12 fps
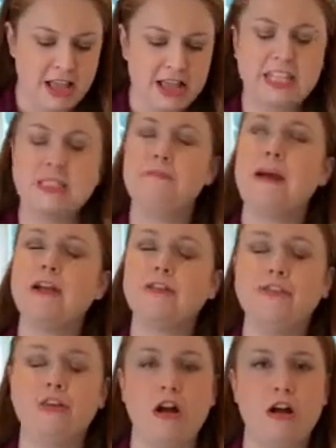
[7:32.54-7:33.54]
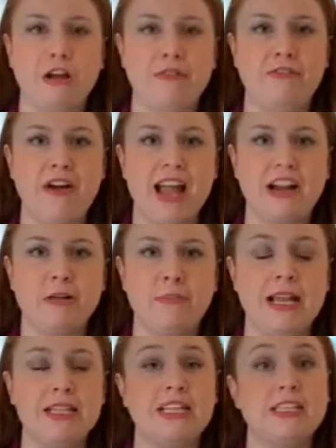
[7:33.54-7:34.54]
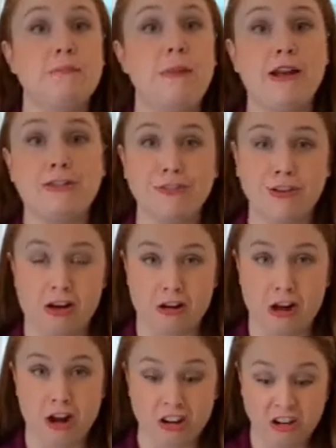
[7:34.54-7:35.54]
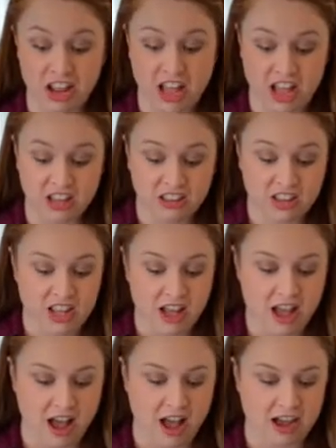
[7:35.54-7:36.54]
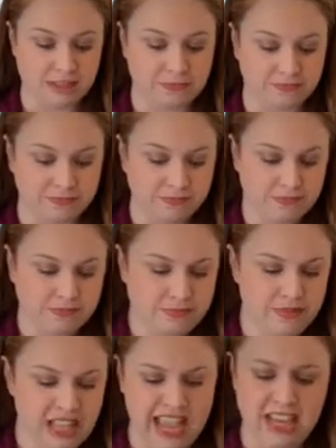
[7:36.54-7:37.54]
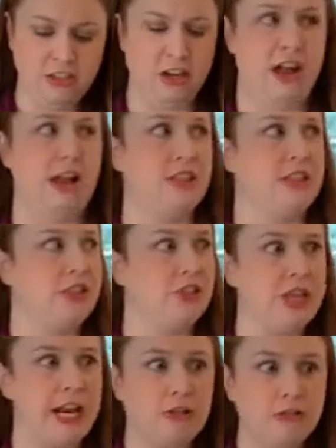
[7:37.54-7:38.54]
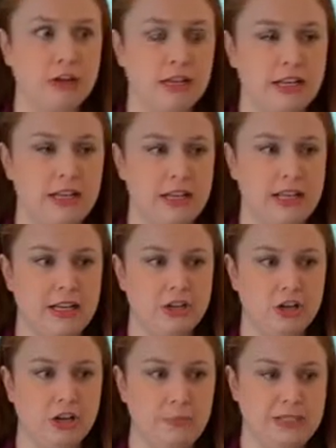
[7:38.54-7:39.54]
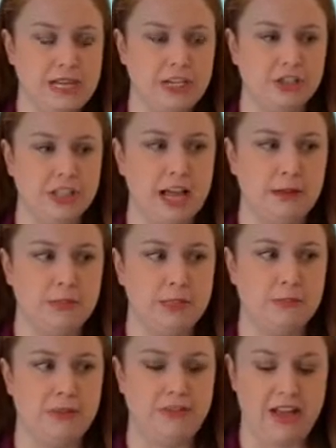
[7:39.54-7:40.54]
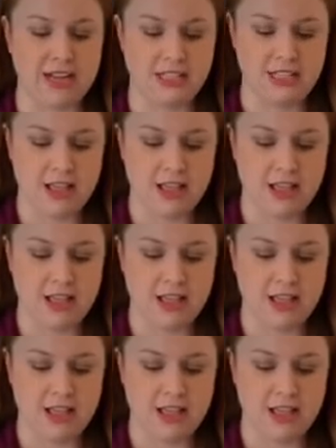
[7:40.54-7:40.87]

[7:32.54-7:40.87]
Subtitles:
It's better for our environment, it's better for our heart health, and our health in general. It could potentially help to prevent